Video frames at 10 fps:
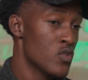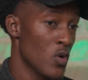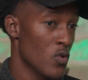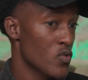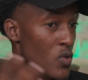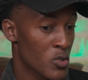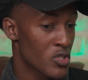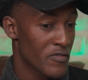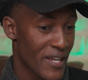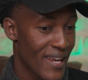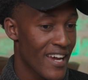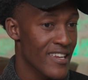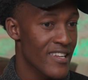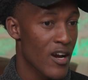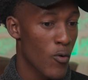So thought of an
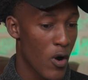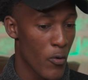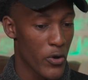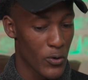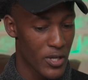idea where we could